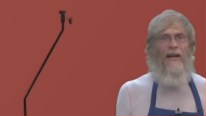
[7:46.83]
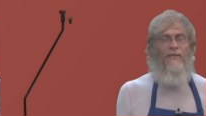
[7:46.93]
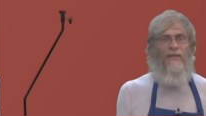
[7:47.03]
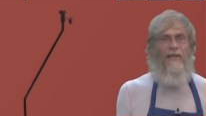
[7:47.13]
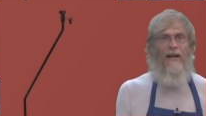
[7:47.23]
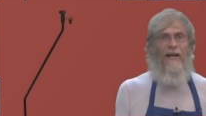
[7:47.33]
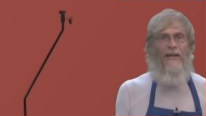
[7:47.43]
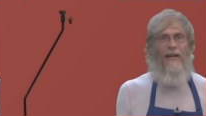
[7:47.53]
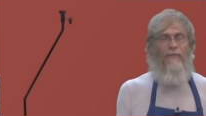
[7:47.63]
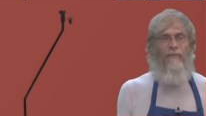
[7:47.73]

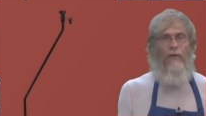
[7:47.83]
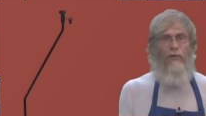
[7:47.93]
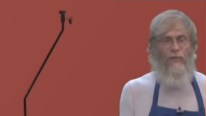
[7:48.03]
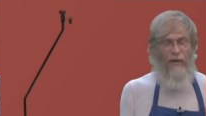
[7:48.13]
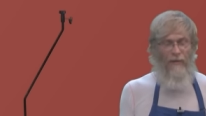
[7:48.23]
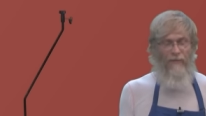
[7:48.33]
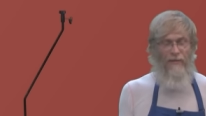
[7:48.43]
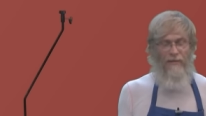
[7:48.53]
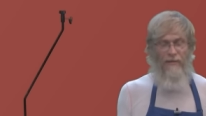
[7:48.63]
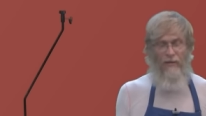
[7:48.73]
outside and photographed
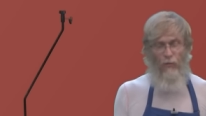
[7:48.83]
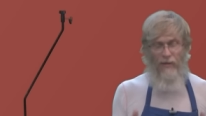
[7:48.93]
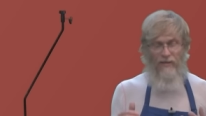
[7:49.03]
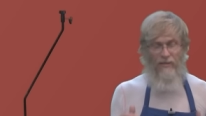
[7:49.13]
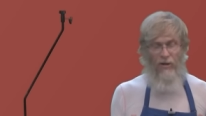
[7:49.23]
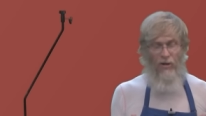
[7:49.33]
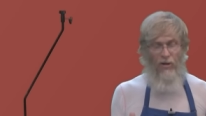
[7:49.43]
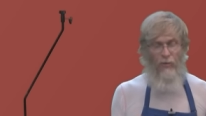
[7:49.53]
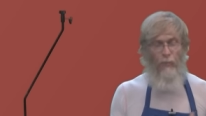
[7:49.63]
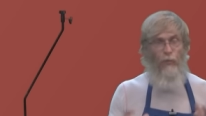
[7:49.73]
this in what's
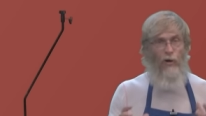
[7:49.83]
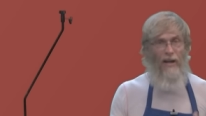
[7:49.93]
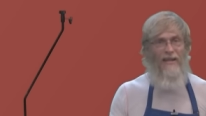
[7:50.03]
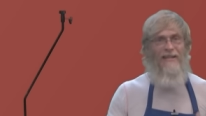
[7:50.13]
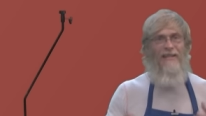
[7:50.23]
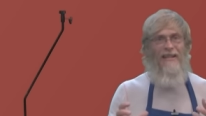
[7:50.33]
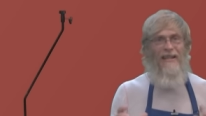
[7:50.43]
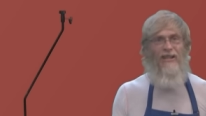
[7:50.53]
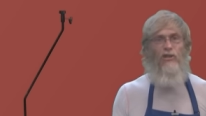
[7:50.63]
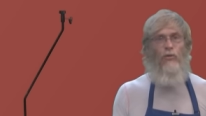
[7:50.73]
called bright
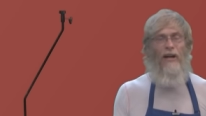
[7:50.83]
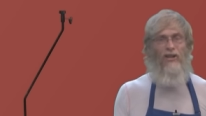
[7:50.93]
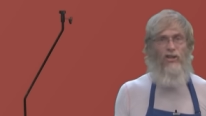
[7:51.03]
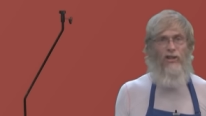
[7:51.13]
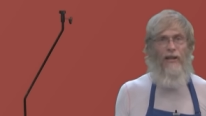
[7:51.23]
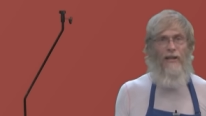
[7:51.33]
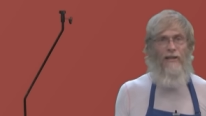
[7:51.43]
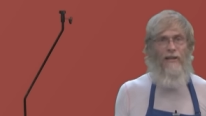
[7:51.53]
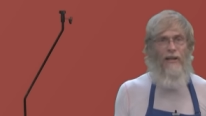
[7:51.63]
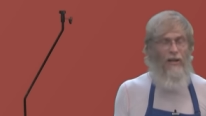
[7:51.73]
indirect
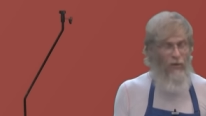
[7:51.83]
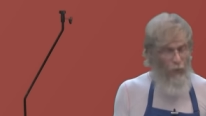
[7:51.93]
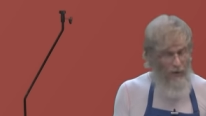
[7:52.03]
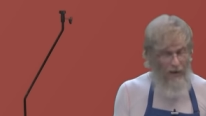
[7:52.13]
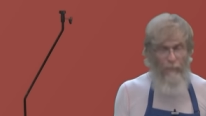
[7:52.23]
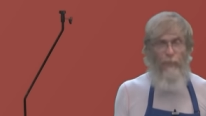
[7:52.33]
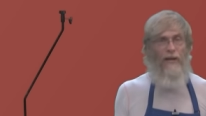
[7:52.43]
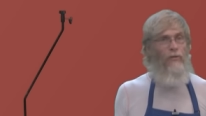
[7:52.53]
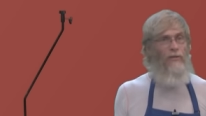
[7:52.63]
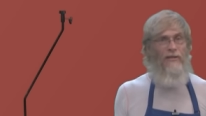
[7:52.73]
shade, we got
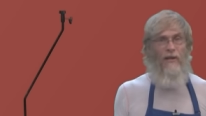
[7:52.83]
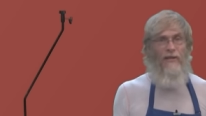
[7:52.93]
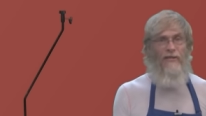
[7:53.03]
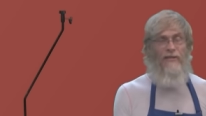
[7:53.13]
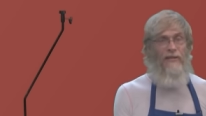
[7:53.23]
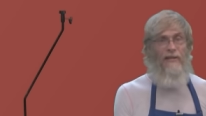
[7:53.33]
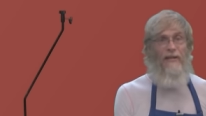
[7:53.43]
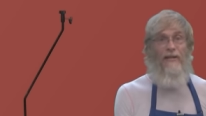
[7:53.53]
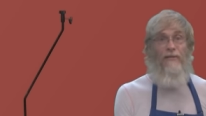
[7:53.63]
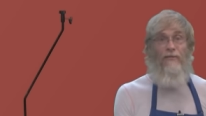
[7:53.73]
better results than
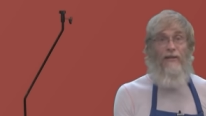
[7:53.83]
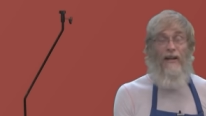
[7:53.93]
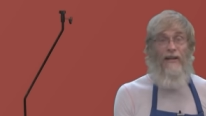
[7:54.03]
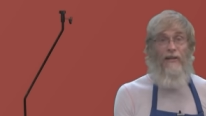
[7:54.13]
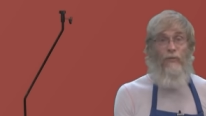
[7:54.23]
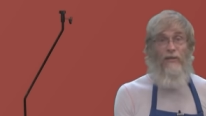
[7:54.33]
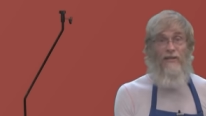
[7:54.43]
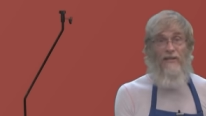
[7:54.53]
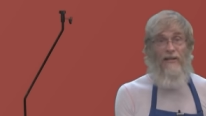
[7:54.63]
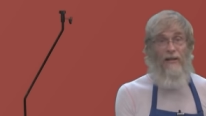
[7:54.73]
any of the lighting we
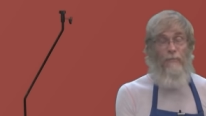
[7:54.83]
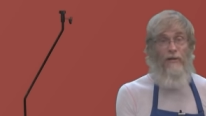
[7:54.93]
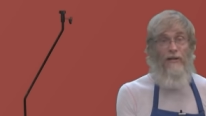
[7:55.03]
set up.